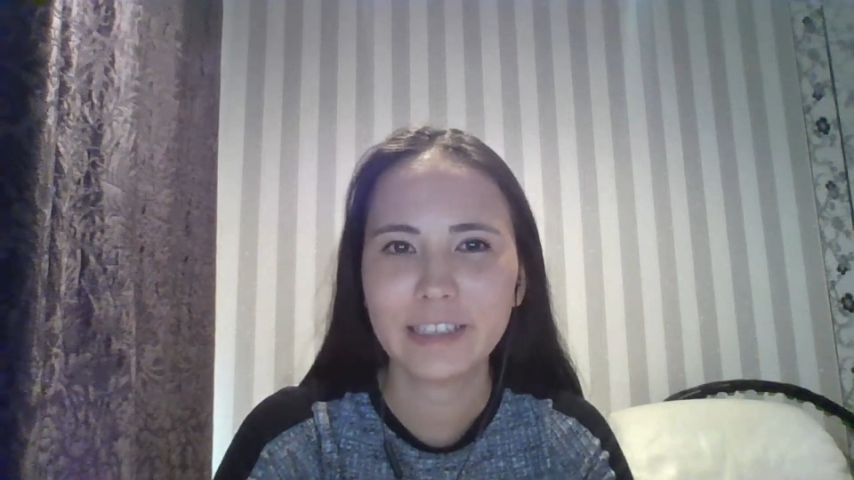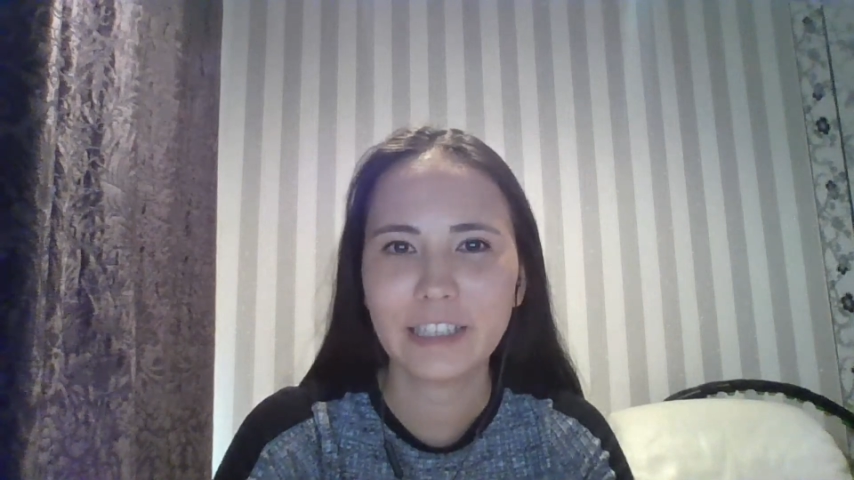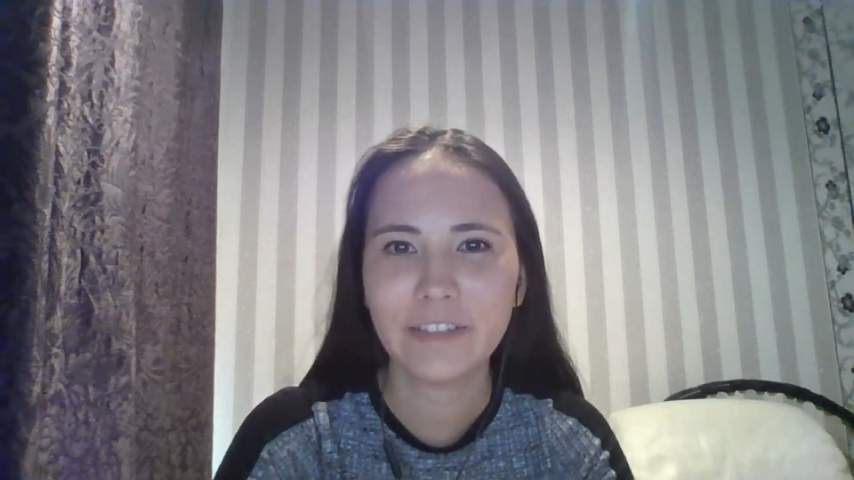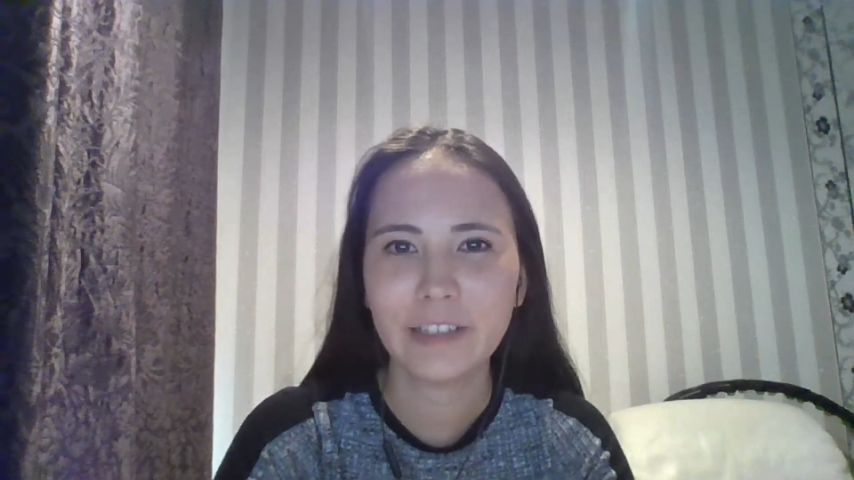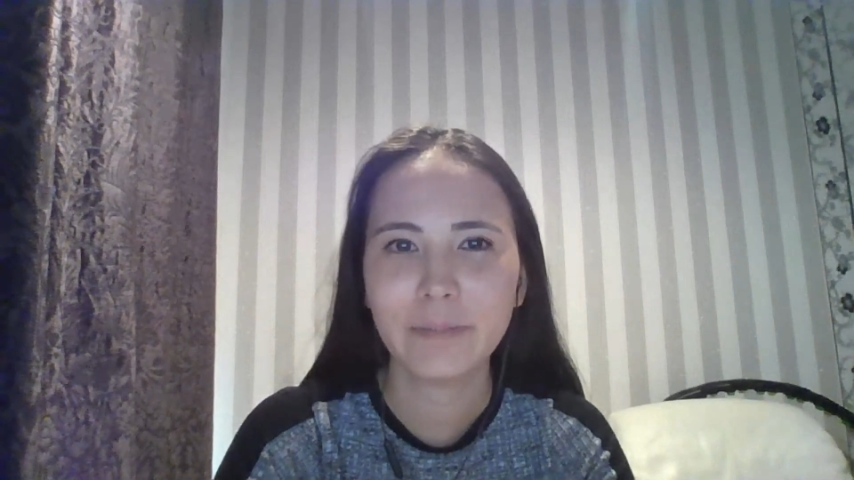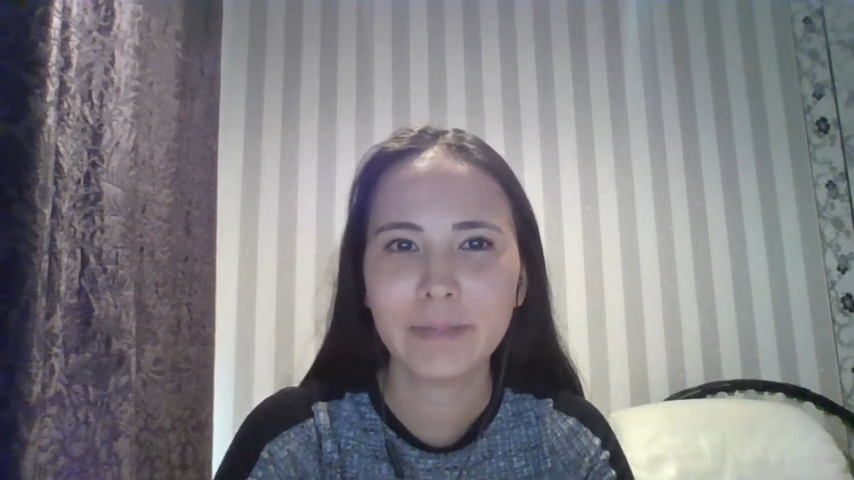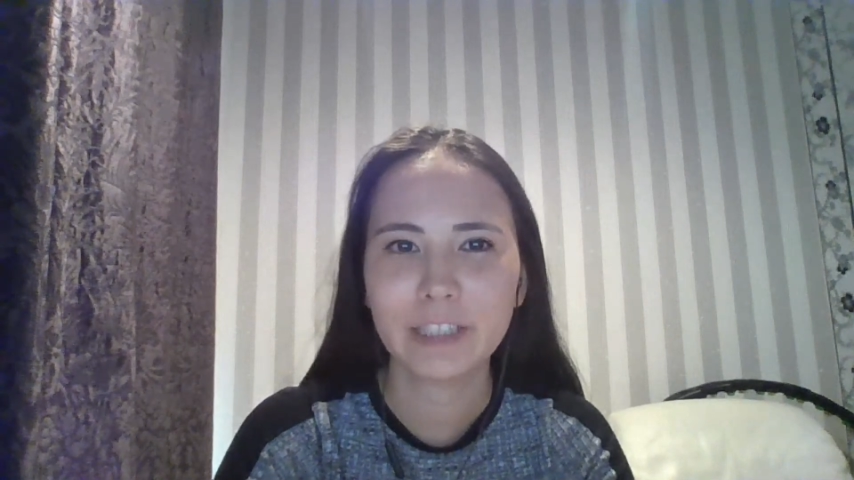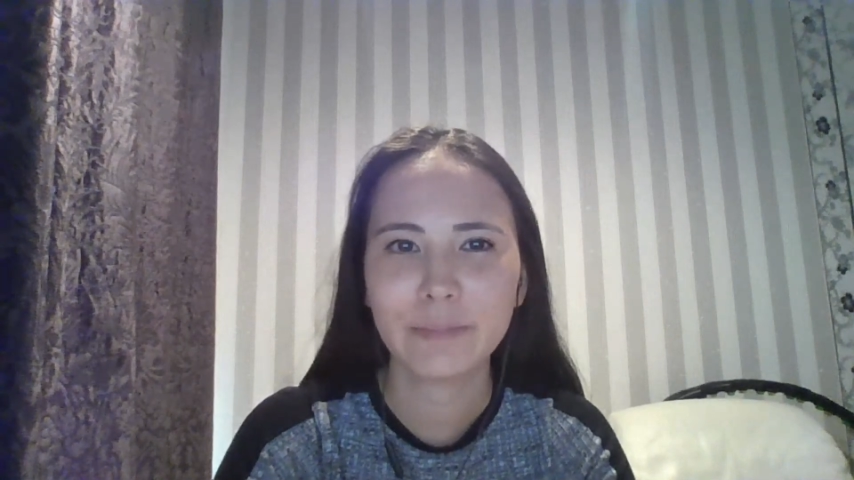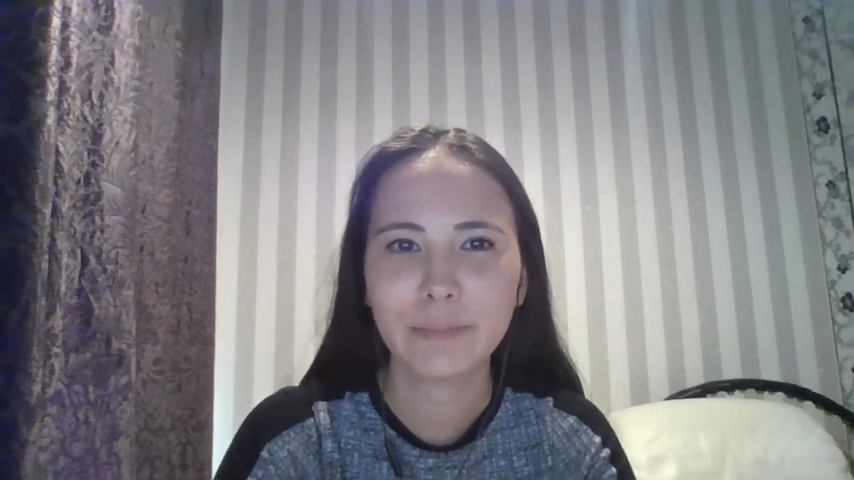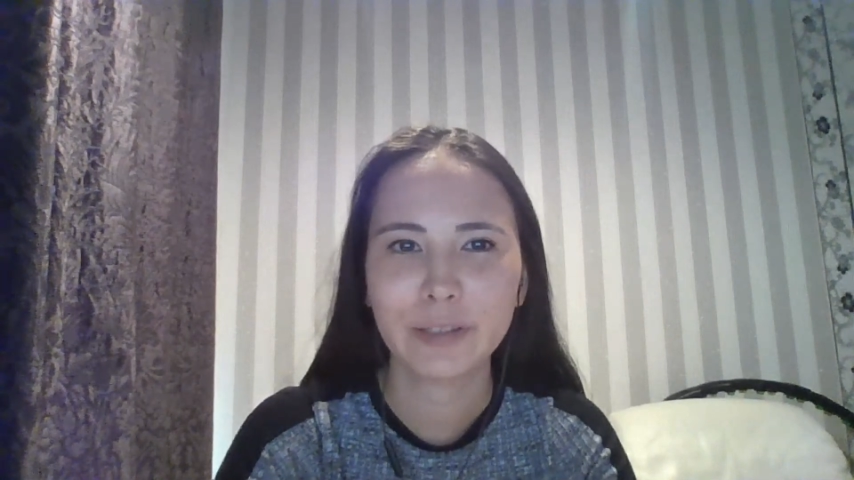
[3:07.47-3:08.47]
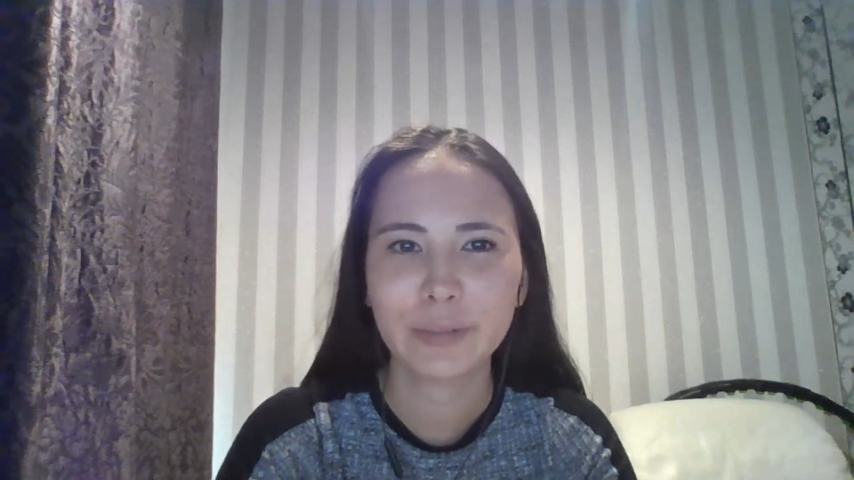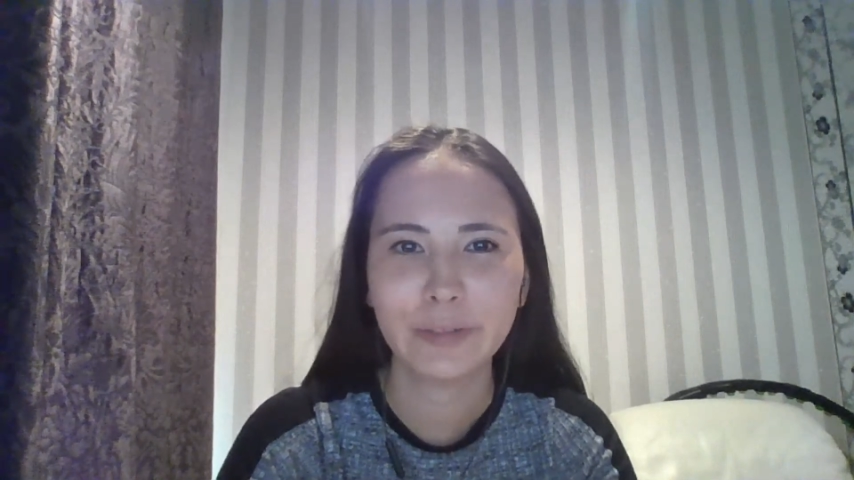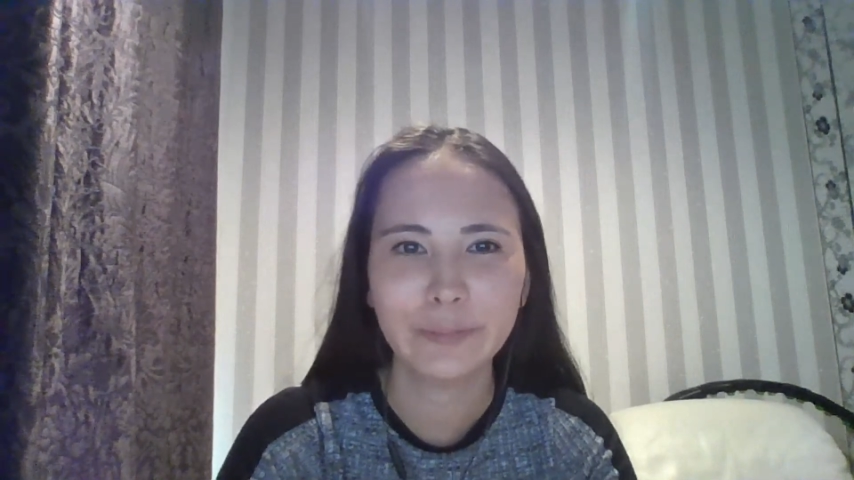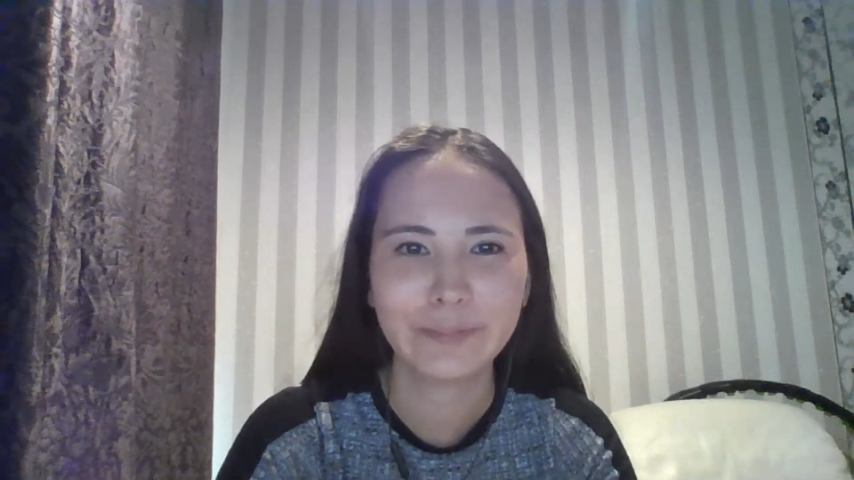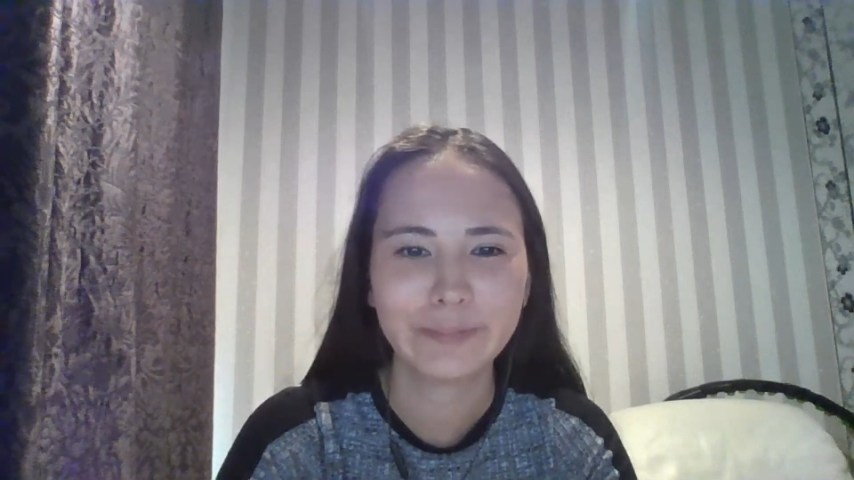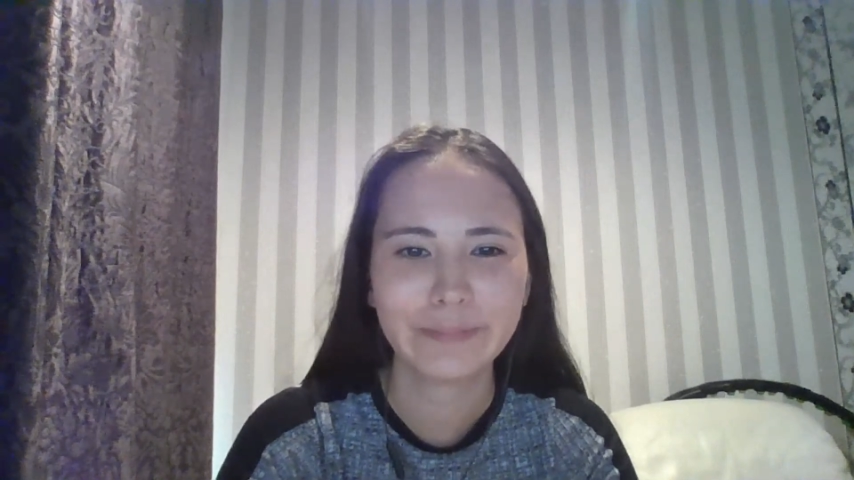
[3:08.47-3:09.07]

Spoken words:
achieving mission possible.